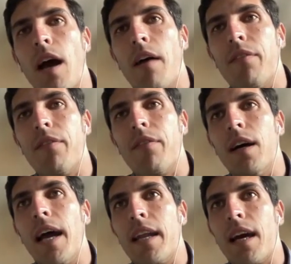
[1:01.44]
to have
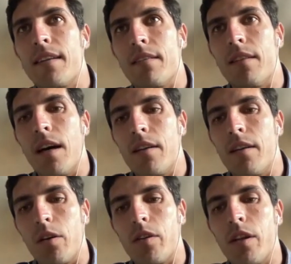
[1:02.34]
uh, any answer that
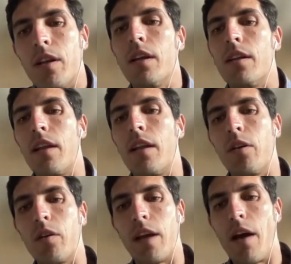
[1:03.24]
you could that
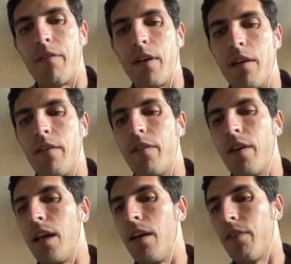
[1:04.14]
you could have. If,
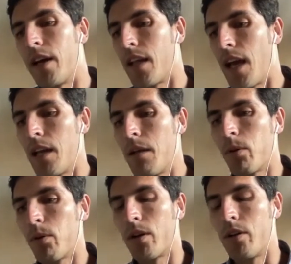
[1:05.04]
if at any
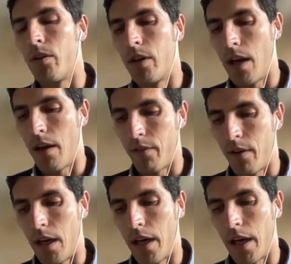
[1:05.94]
point you have
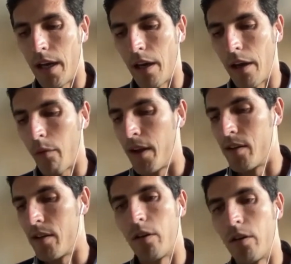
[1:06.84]
a
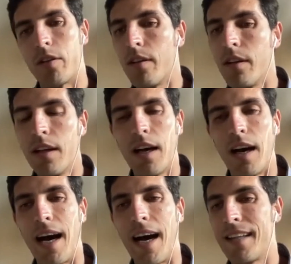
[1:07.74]
question, you could
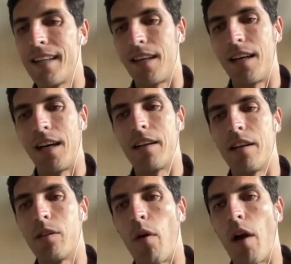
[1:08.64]
ask and
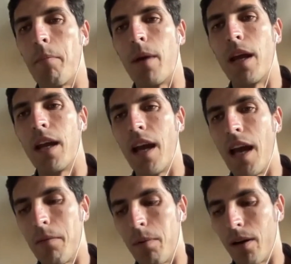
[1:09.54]
interrupt me
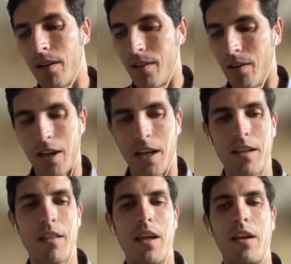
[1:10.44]
any point.
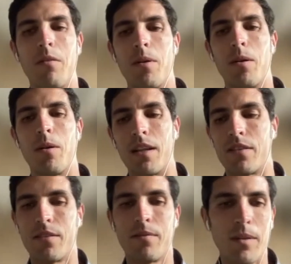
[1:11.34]
Okay, thank you very
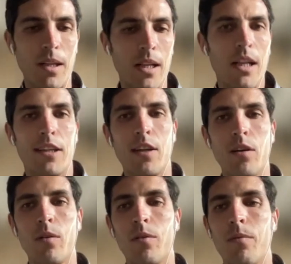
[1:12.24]
much.
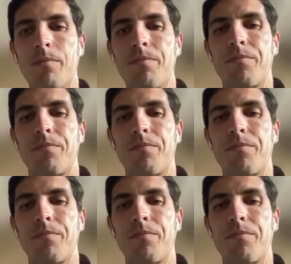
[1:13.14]
So